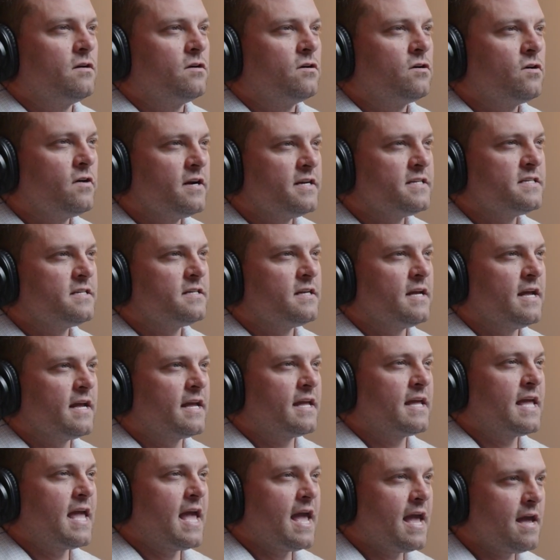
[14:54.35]
Chris,
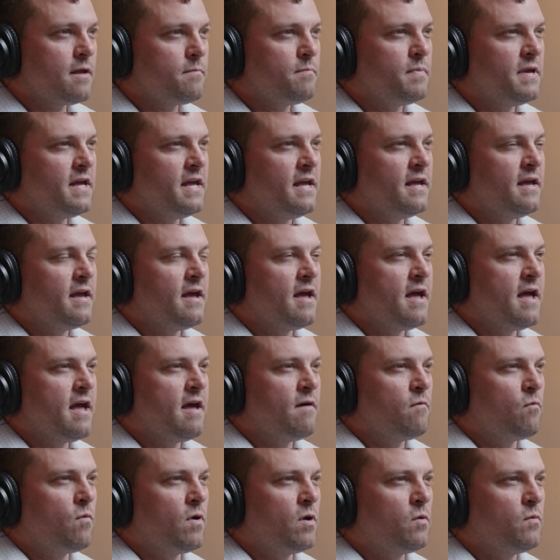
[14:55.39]
it can be
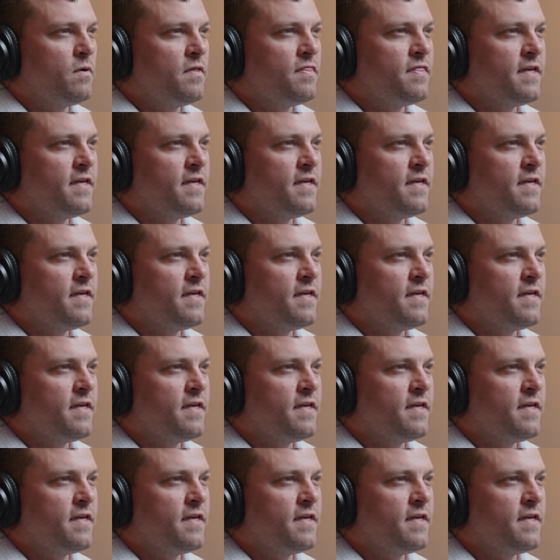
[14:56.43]
when we